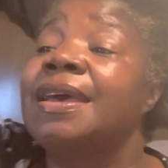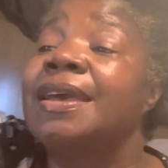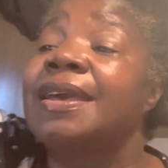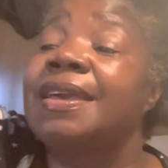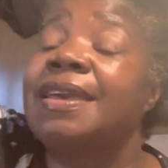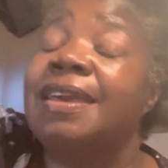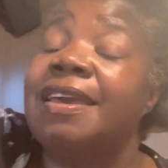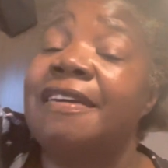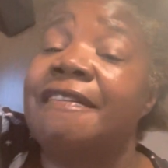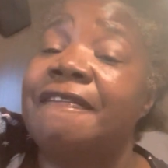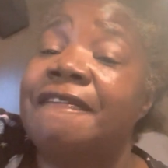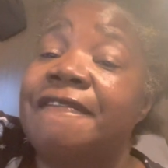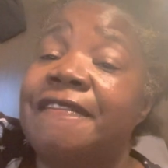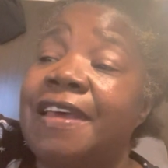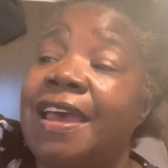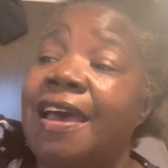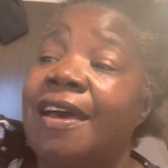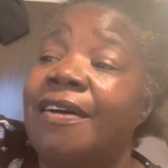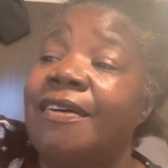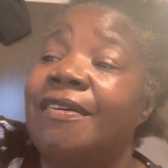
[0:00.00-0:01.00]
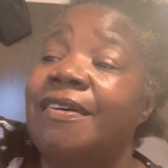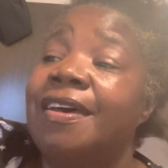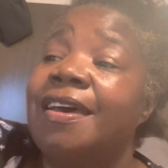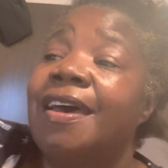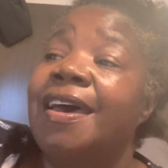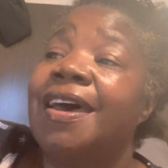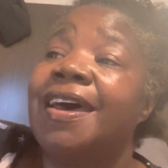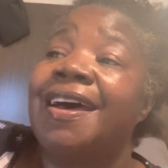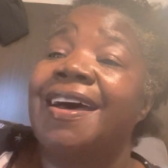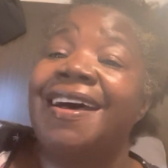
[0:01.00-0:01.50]
gift out.
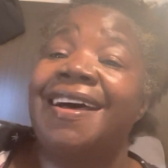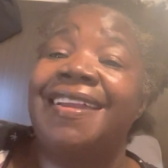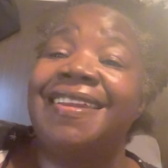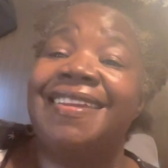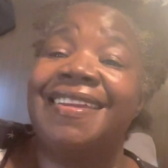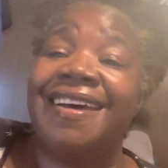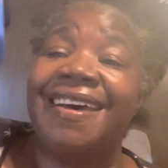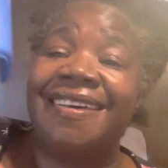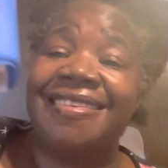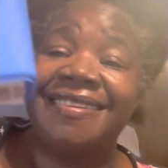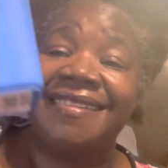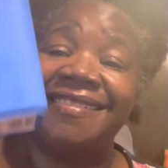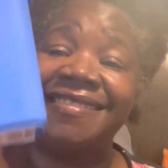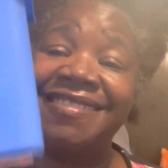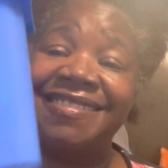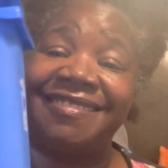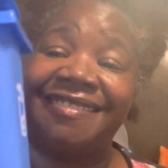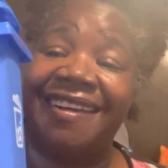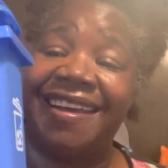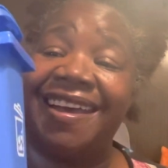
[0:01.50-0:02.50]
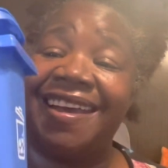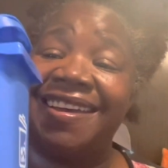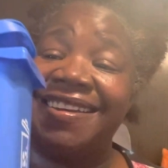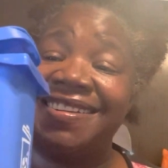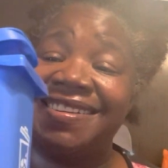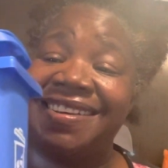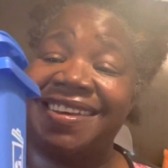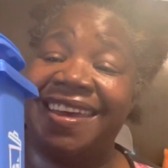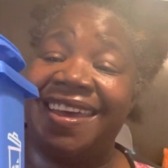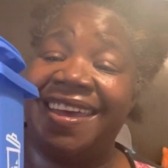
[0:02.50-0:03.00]
Another
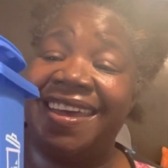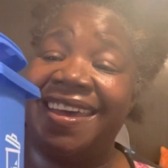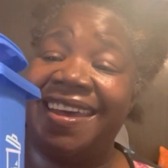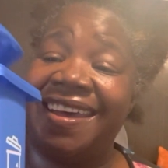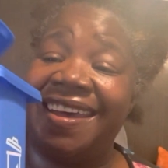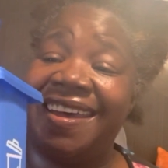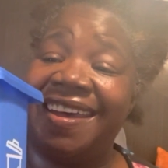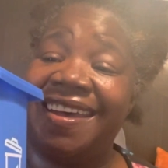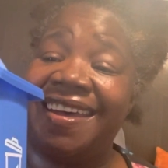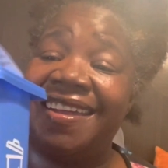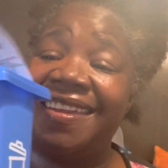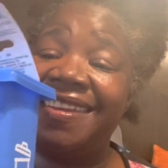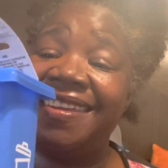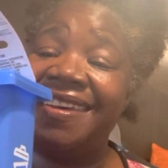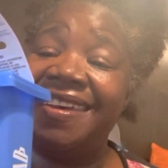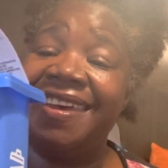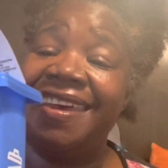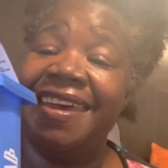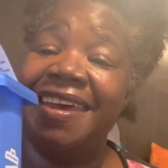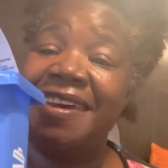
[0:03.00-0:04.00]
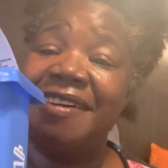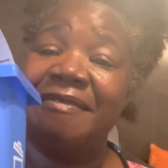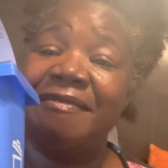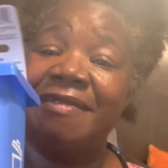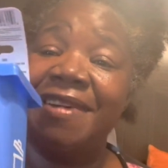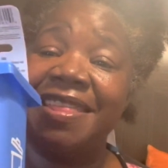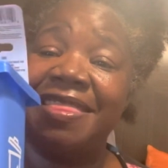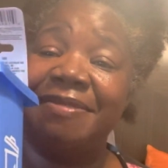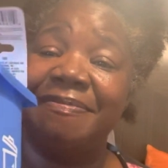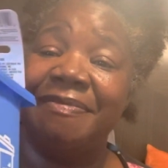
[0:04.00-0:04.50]
trash can
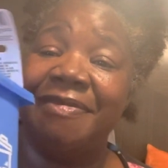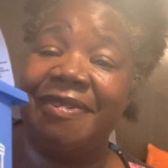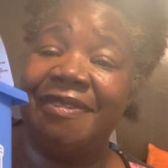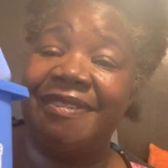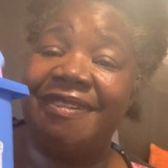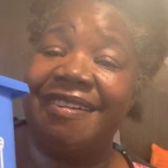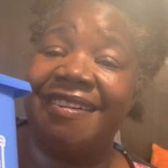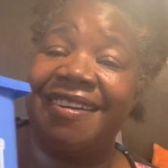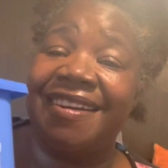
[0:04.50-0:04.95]
with more